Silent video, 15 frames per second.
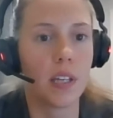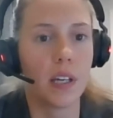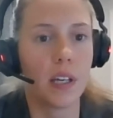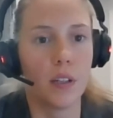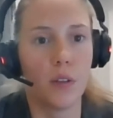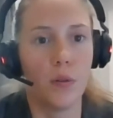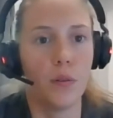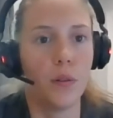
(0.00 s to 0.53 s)
that
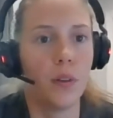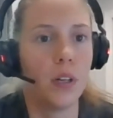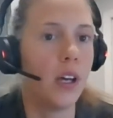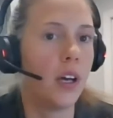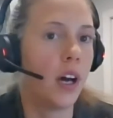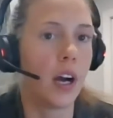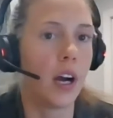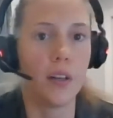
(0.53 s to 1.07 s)
you
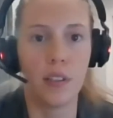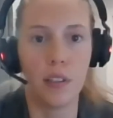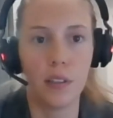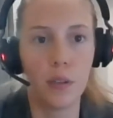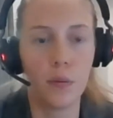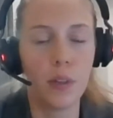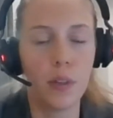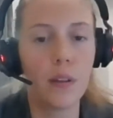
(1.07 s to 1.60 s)
are
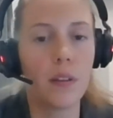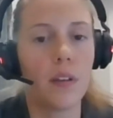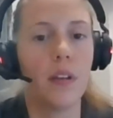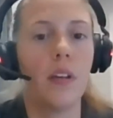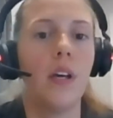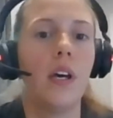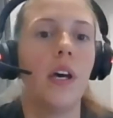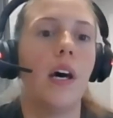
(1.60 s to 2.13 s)
dealing with.
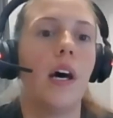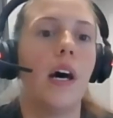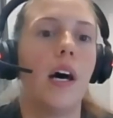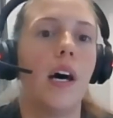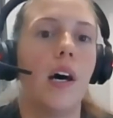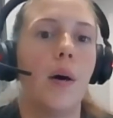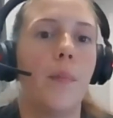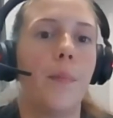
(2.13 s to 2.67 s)

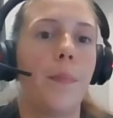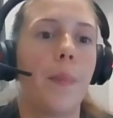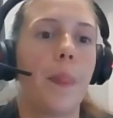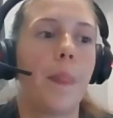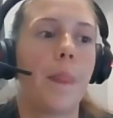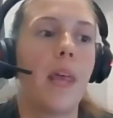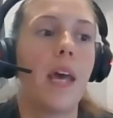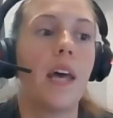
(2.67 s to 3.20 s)
Um,
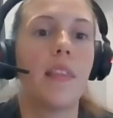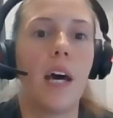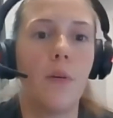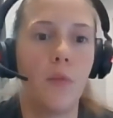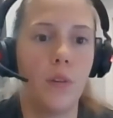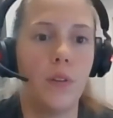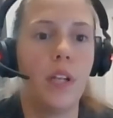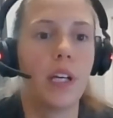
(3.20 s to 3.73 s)
and that
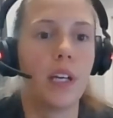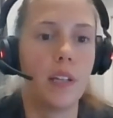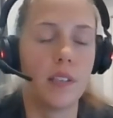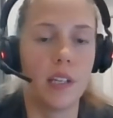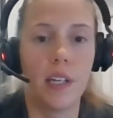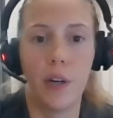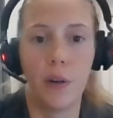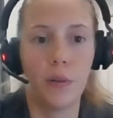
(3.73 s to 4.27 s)
will, like I
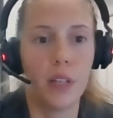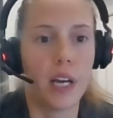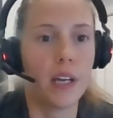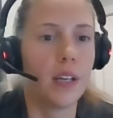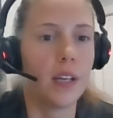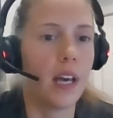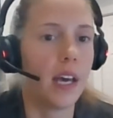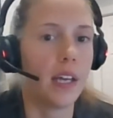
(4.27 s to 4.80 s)
said,
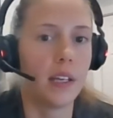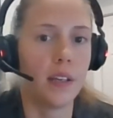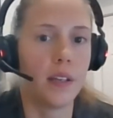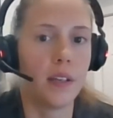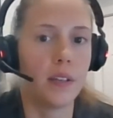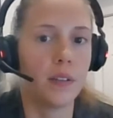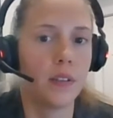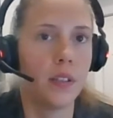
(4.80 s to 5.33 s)
outline
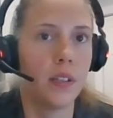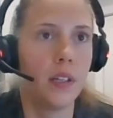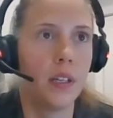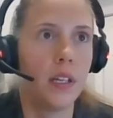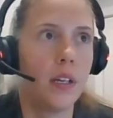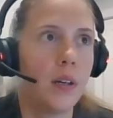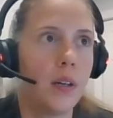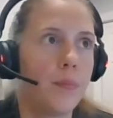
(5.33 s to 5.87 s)
any
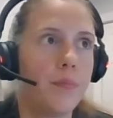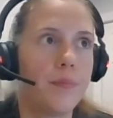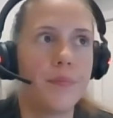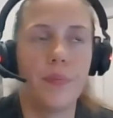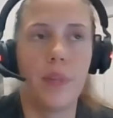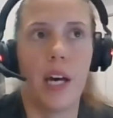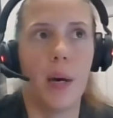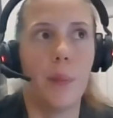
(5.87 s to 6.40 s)

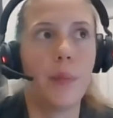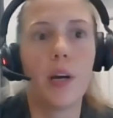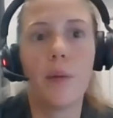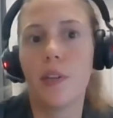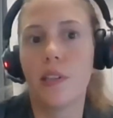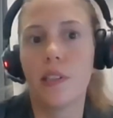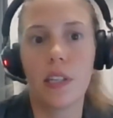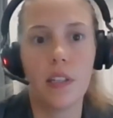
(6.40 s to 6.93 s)
uh,
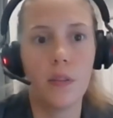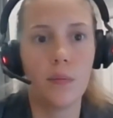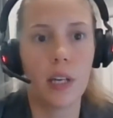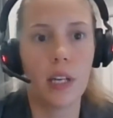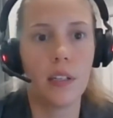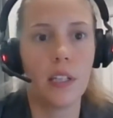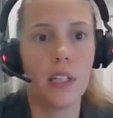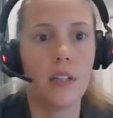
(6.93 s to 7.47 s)
permits that you
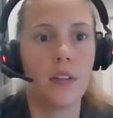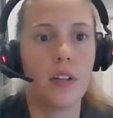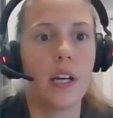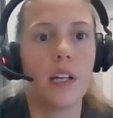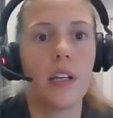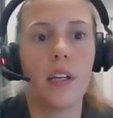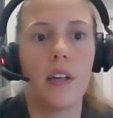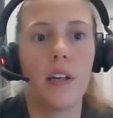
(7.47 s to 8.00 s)
might need or
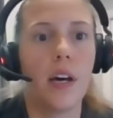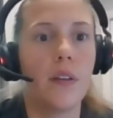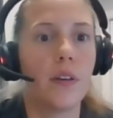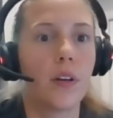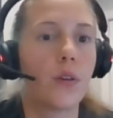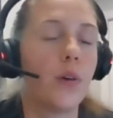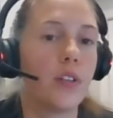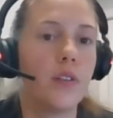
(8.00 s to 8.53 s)
any
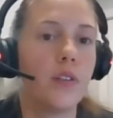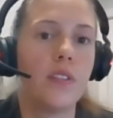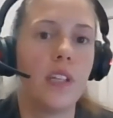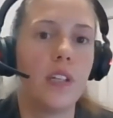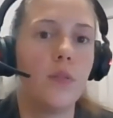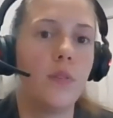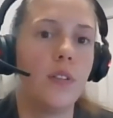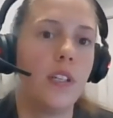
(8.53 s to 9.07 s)
other questions
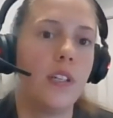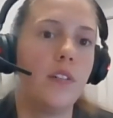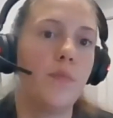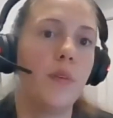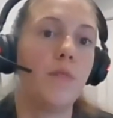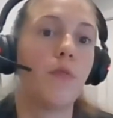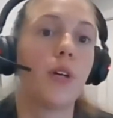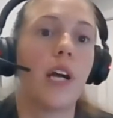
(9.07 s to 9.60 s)
that you would need
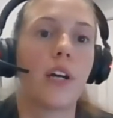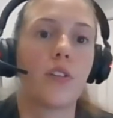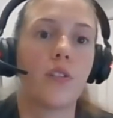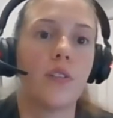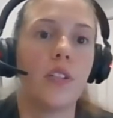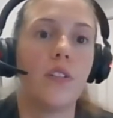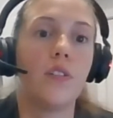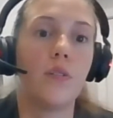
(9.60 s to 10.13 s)
before
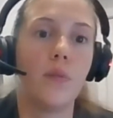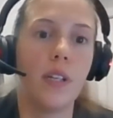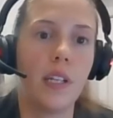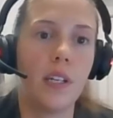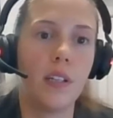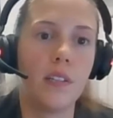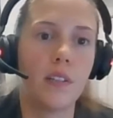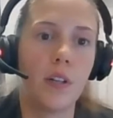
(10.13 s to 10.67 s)
actually doing
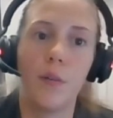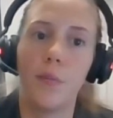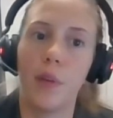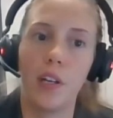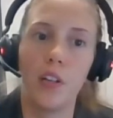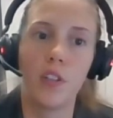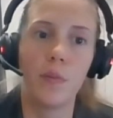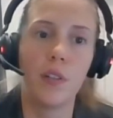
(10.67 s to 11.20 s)
any sort of
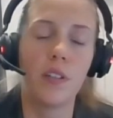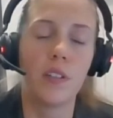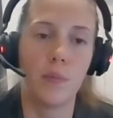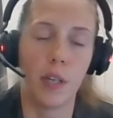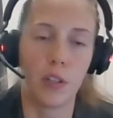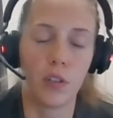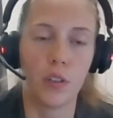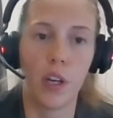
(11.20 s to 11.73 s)
management,
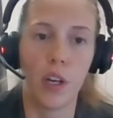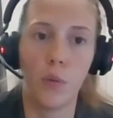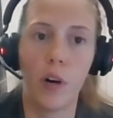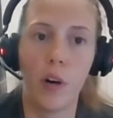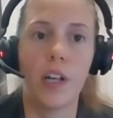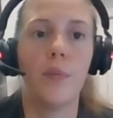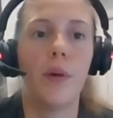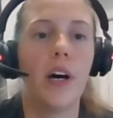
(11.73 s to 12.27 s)
especially on
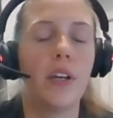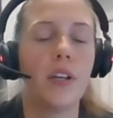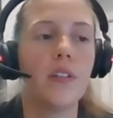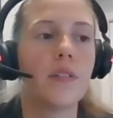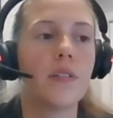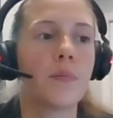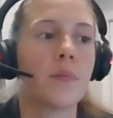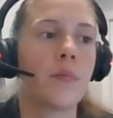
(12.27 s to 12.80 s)
water
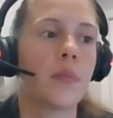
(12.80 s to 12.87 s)
bodies.